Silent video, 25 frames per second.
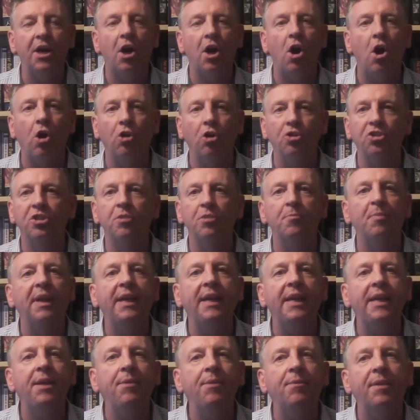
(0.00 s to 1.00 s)
it hard to
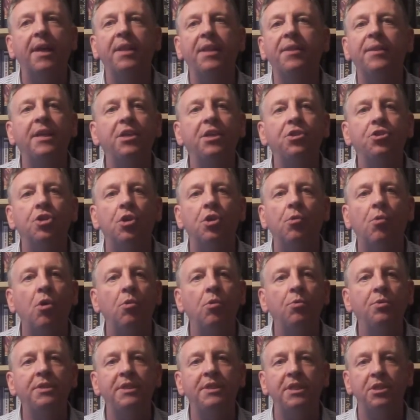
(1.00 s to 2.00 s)
believe. They think Joe
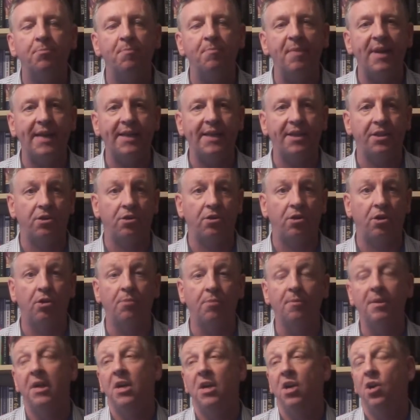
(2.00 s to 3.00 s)
Owens has made it
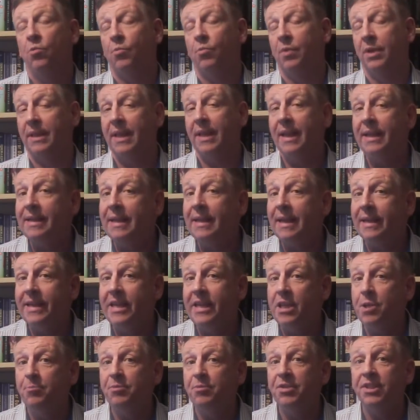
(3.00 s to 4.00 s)
all up. Well, like I
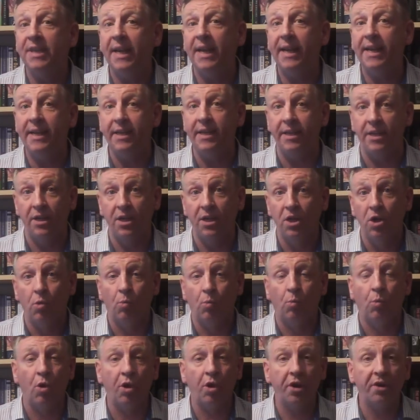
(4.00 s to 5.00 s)
keep saying,
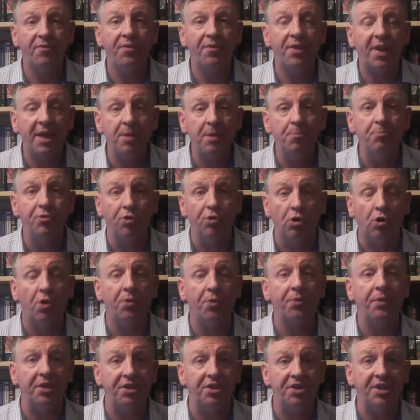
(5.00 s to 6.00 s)
what have they
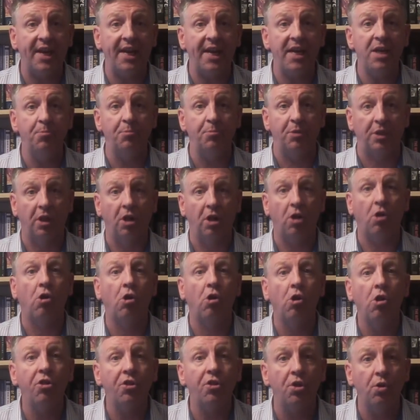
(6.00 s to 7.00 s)
brought to the table,
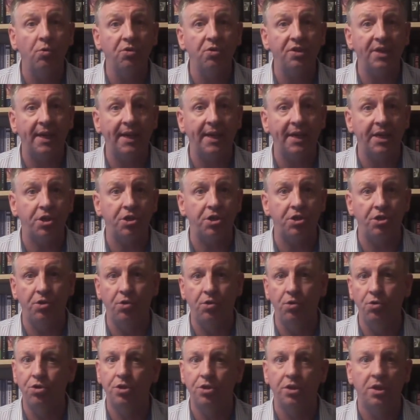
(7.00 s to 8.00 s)
all those I
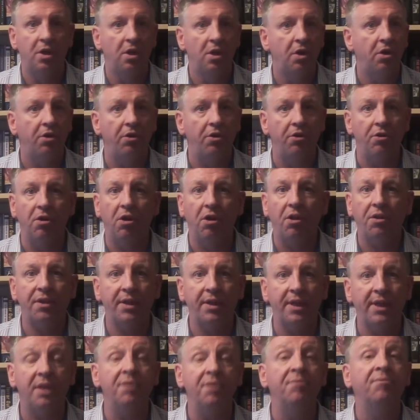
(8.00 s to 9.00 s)
accuse?
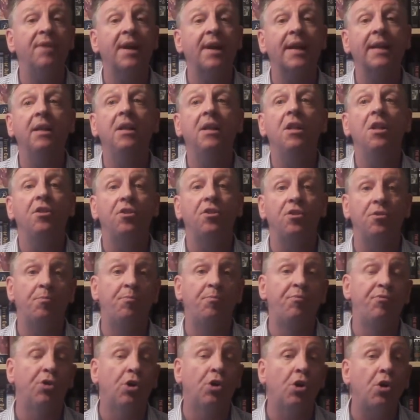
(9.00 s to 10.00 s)
Nothing. In fact,
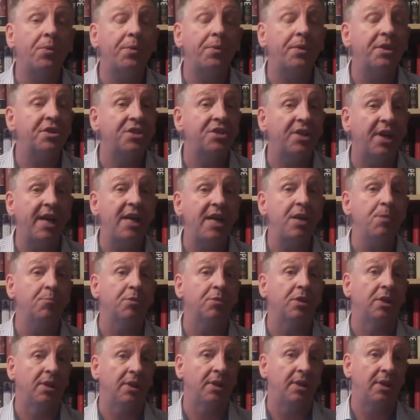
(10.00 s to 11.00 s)
they've brought to the
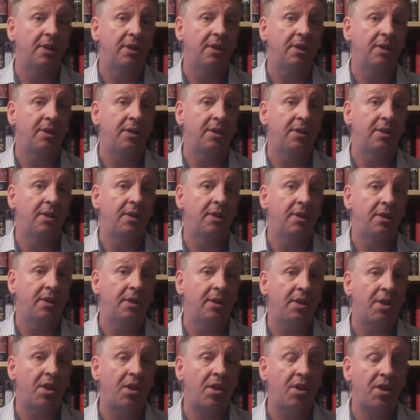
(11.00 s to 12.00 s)
table
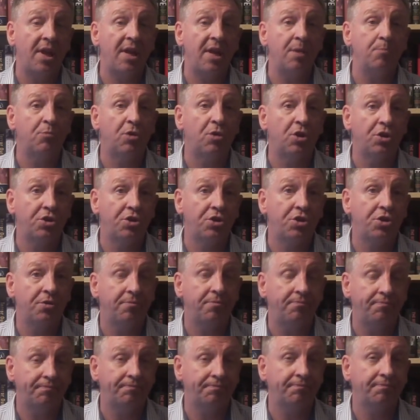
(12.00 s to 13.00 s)
that
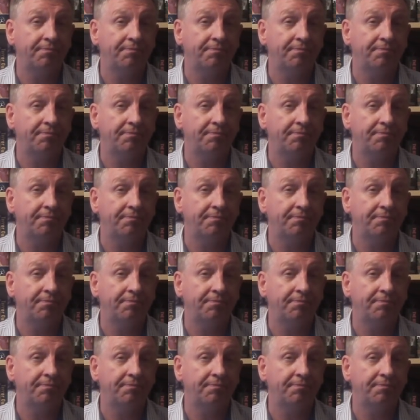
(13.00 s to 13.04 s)
much